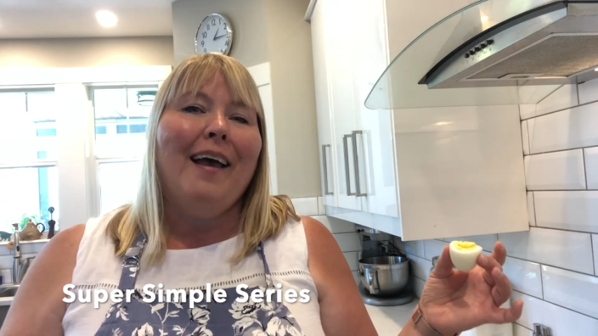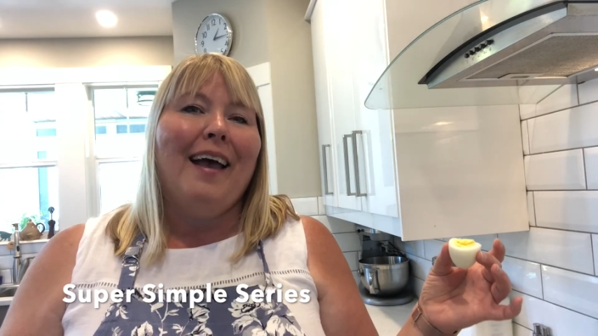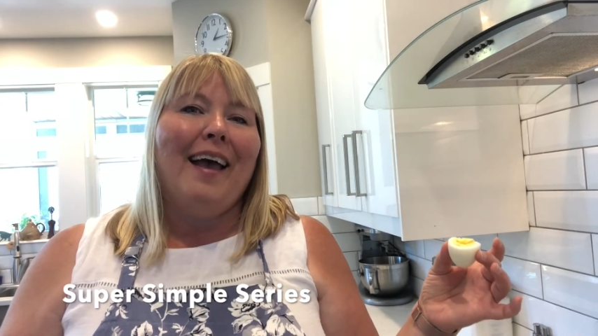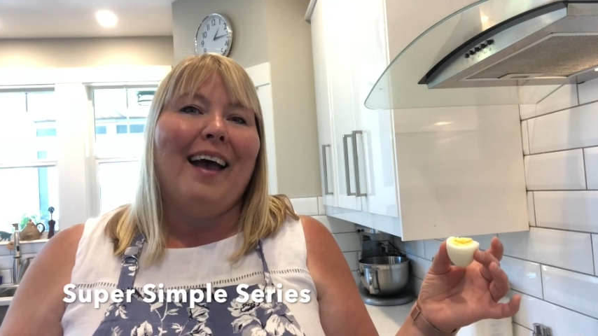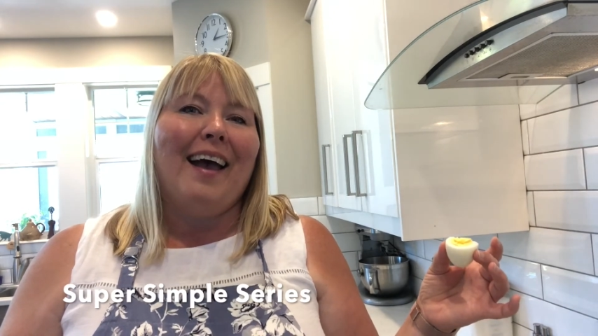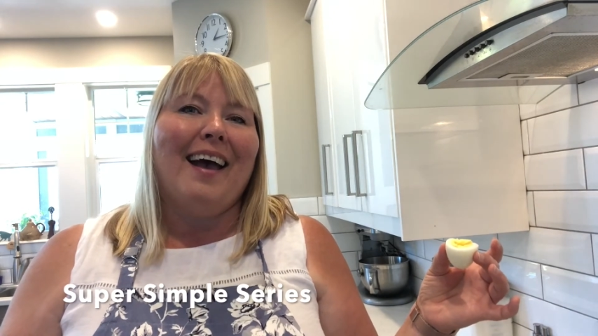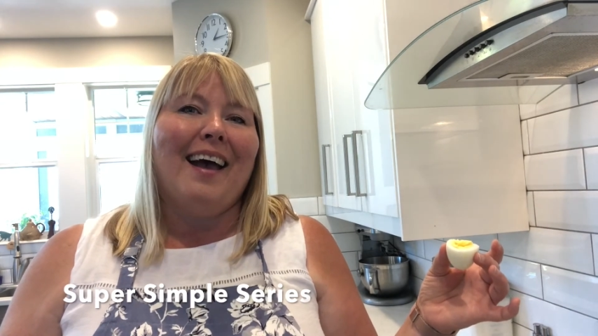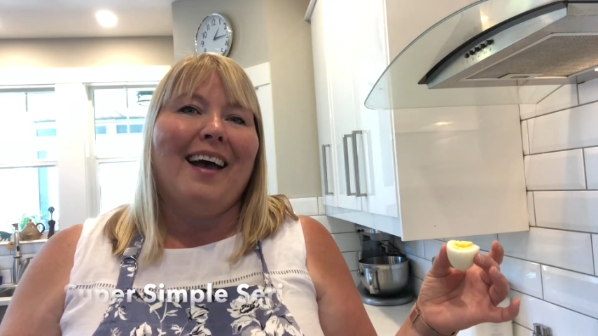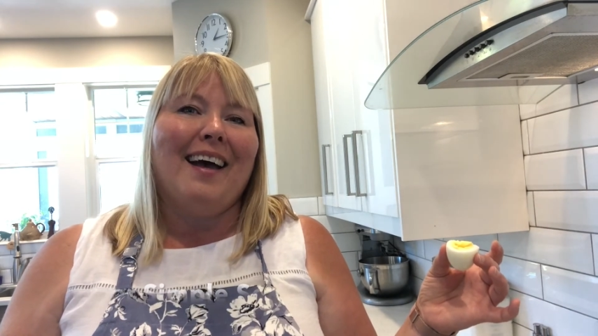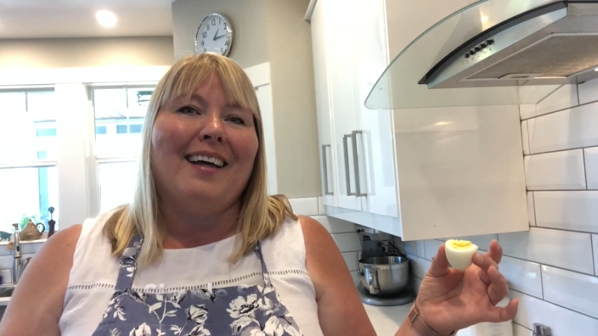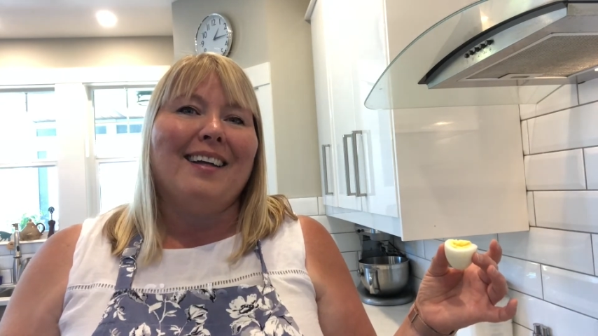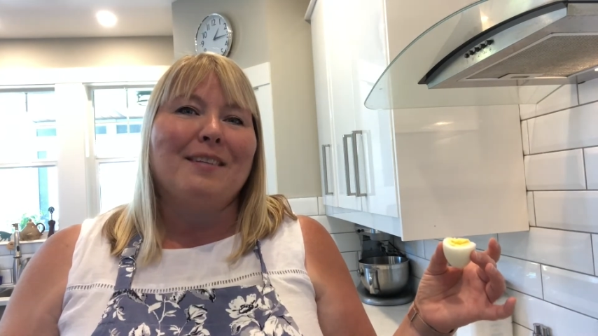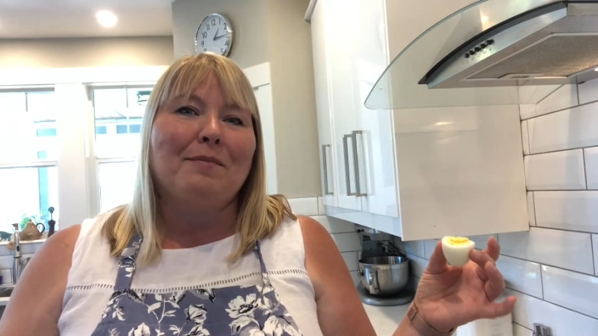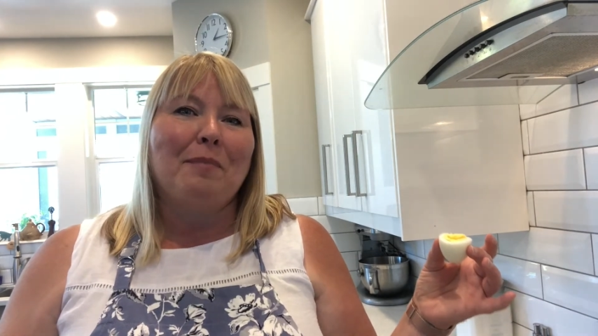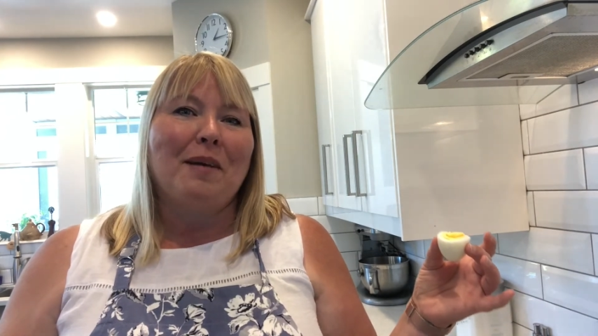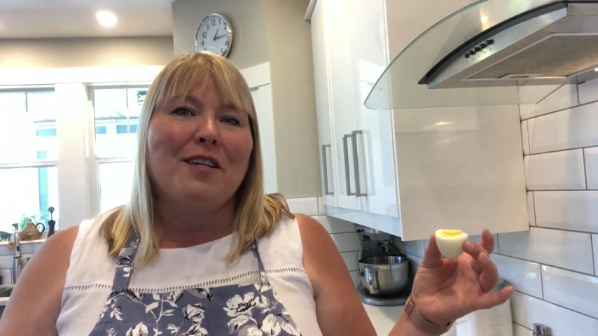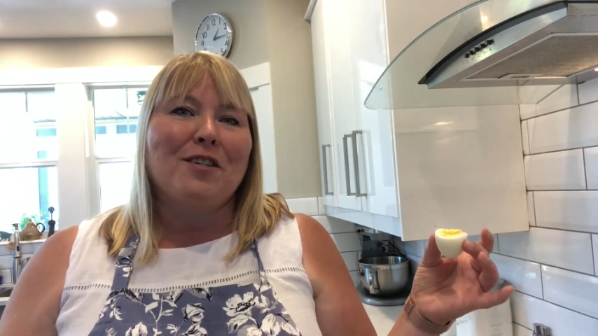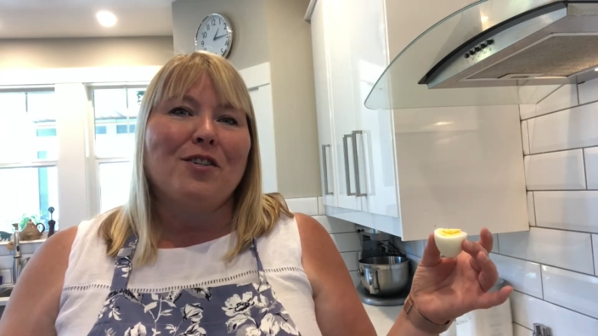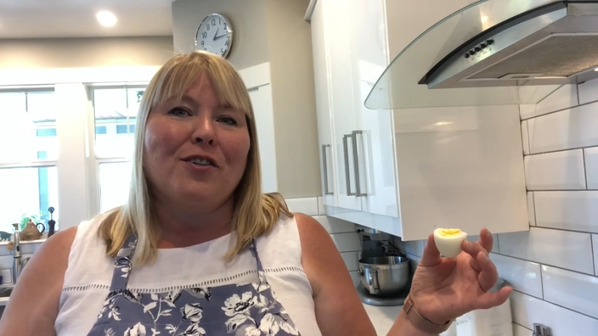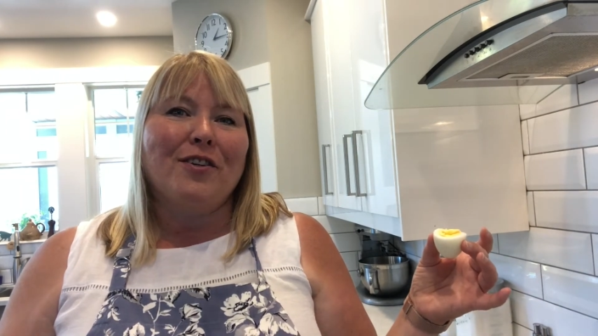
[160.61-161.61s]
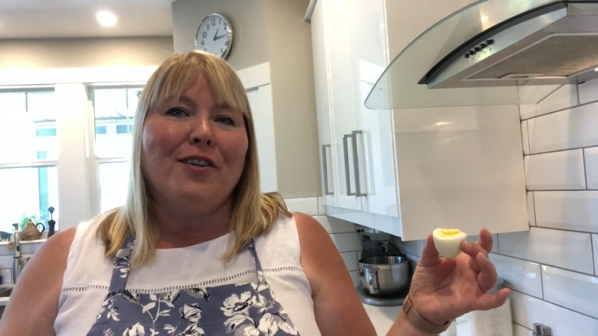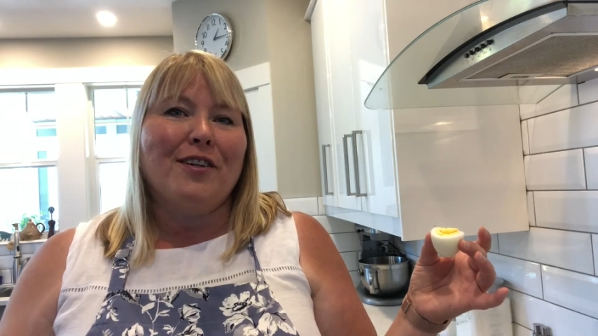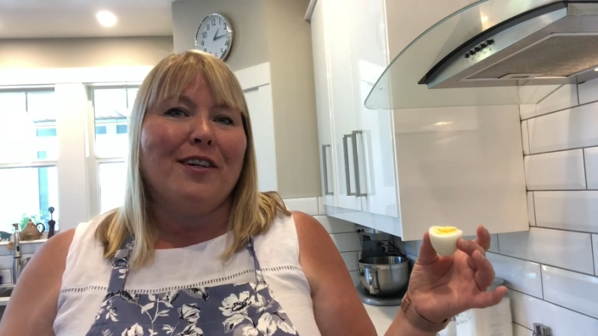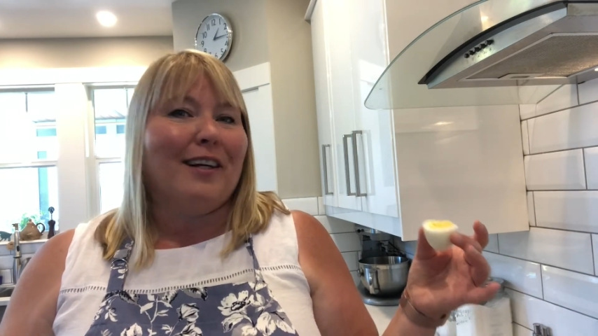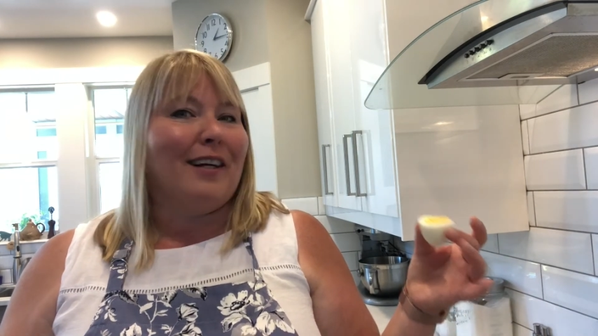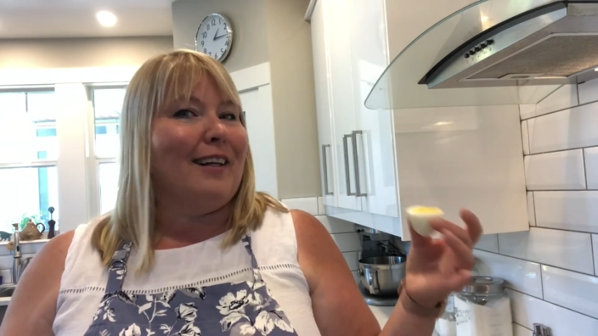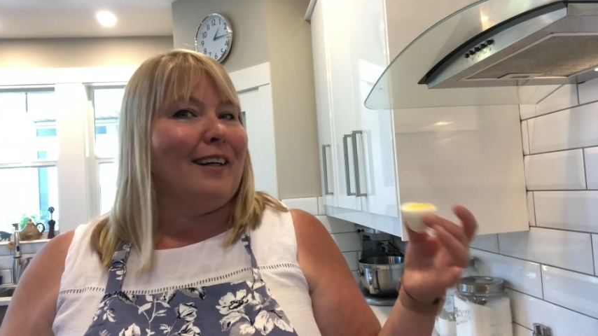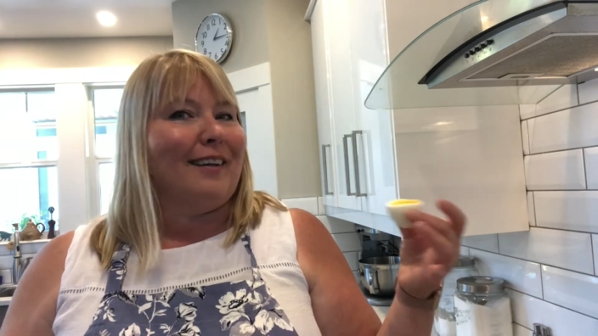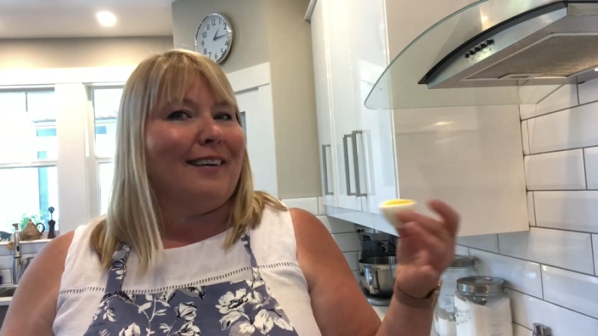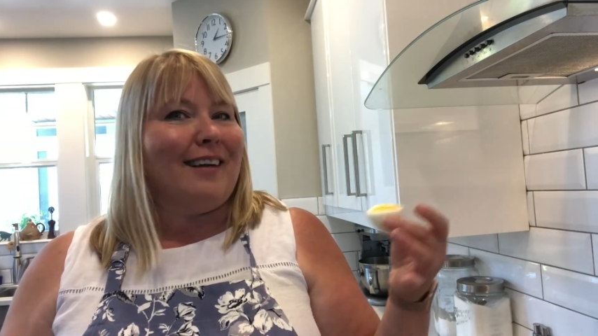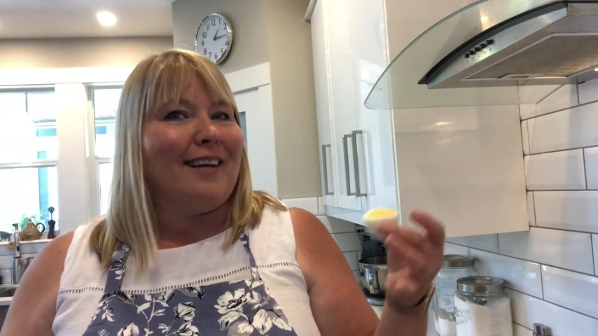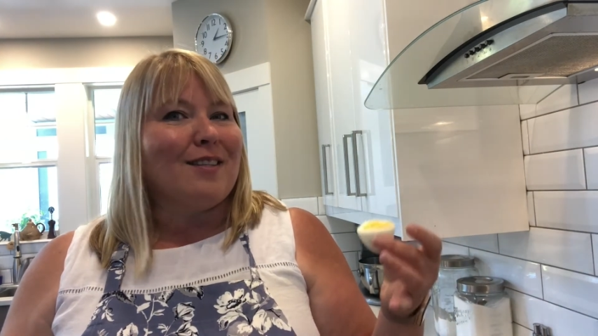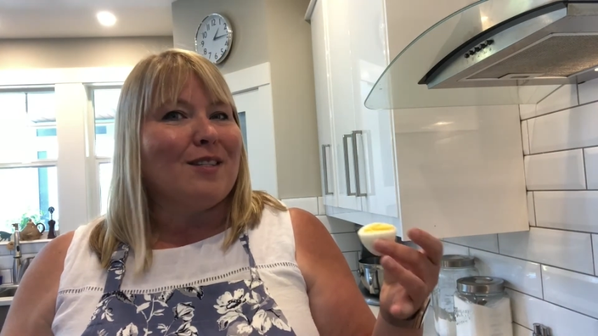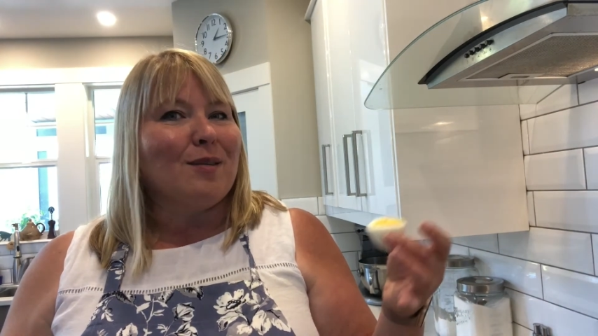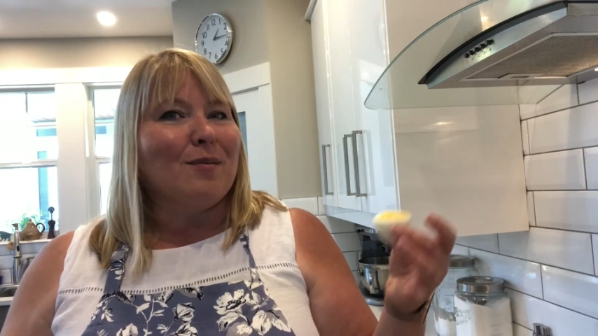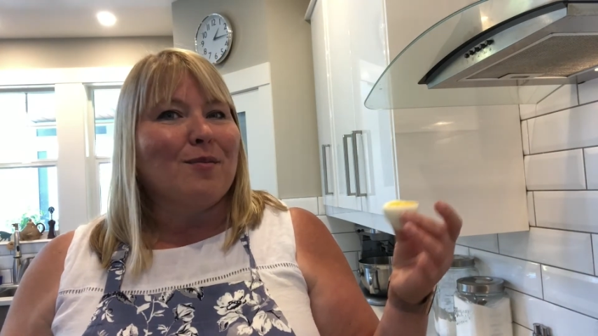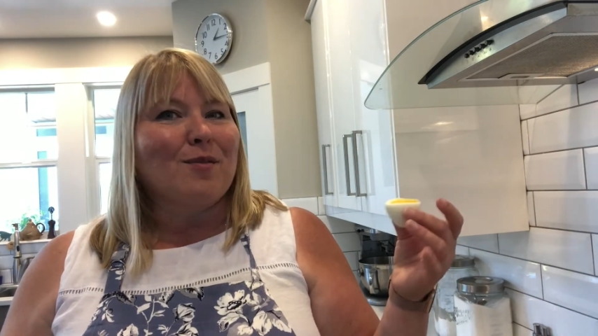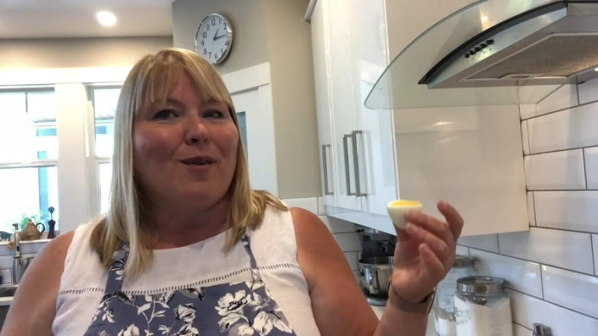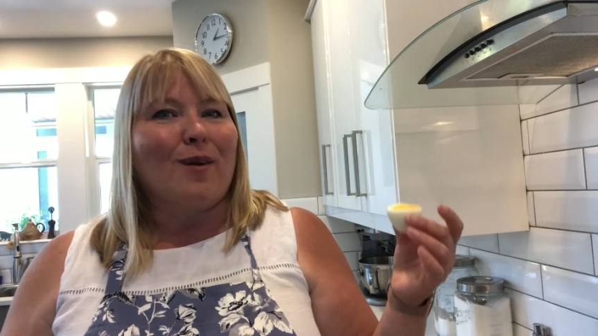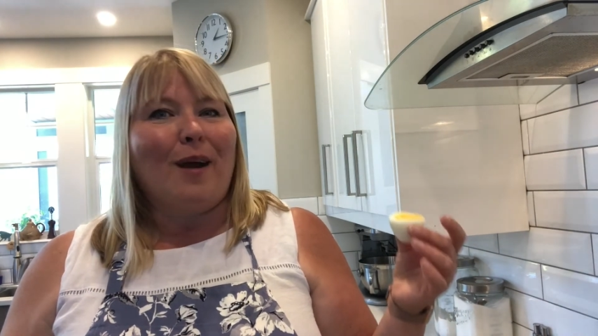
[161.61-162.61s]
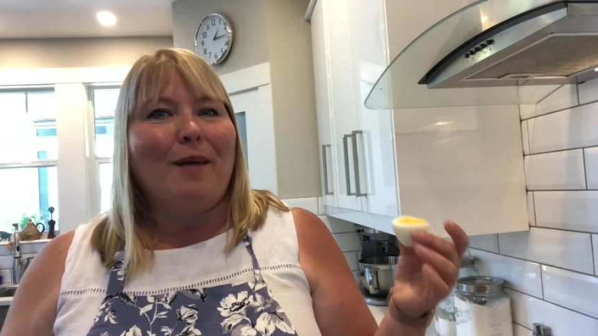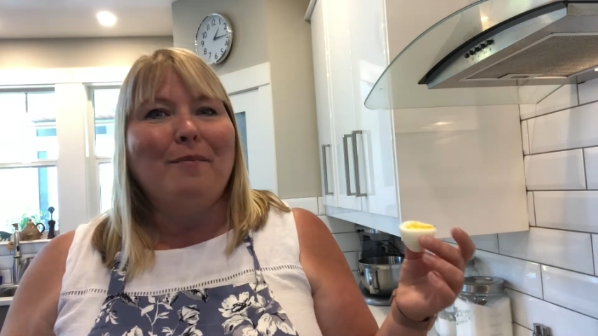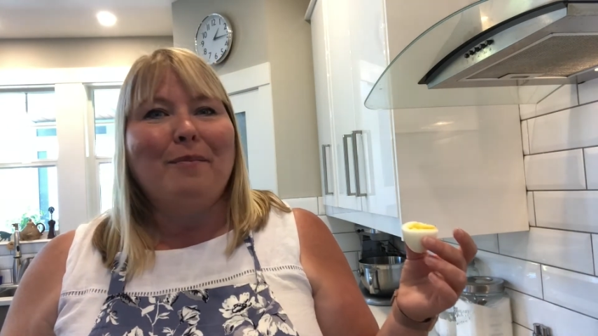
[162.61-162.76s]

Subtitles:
And make sure you click that subscribe